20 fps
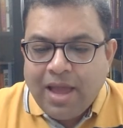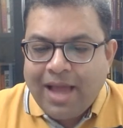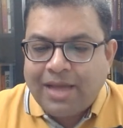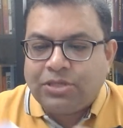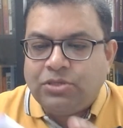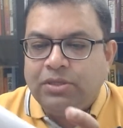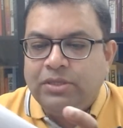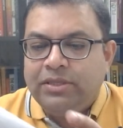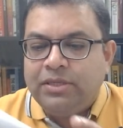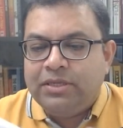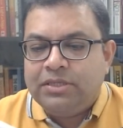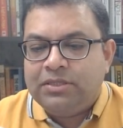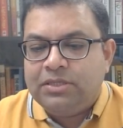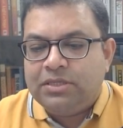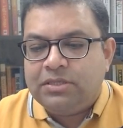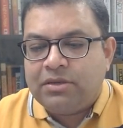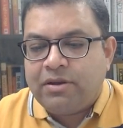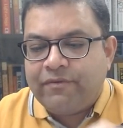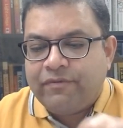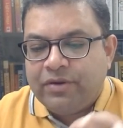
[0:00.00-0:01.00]
actually there is
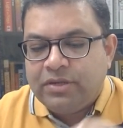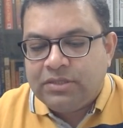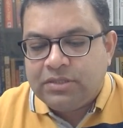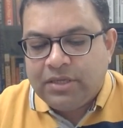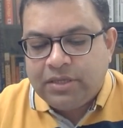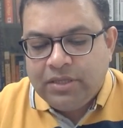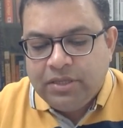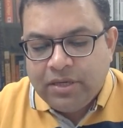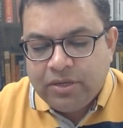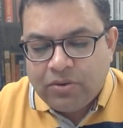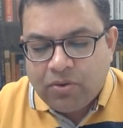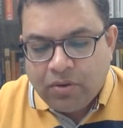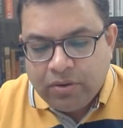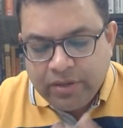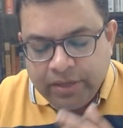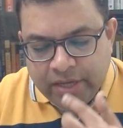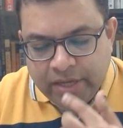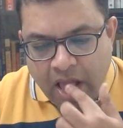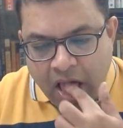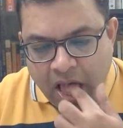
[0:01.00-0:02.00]
this reference that he had
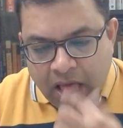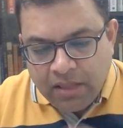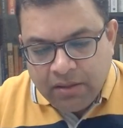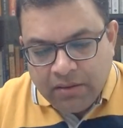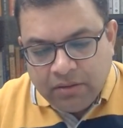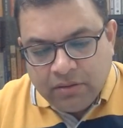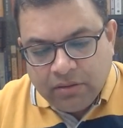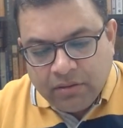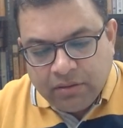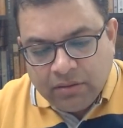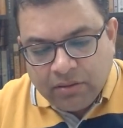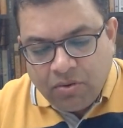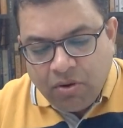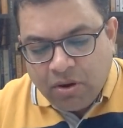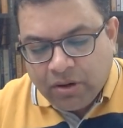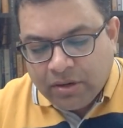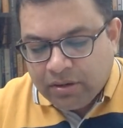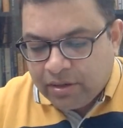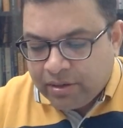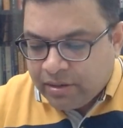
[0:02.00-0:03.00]
already uh,
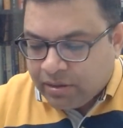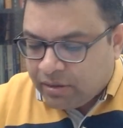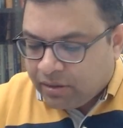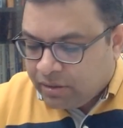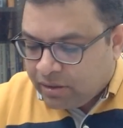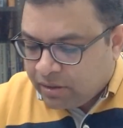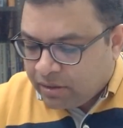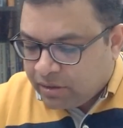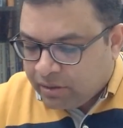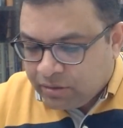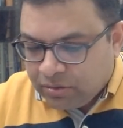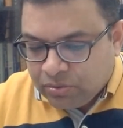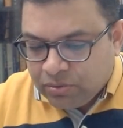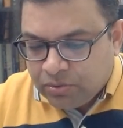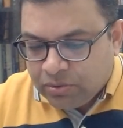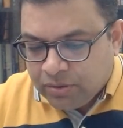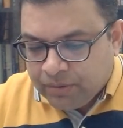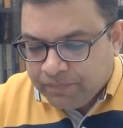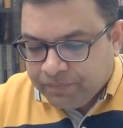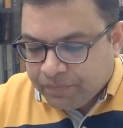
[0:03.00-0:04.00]
got
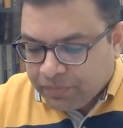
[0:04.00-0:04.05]
arahanthood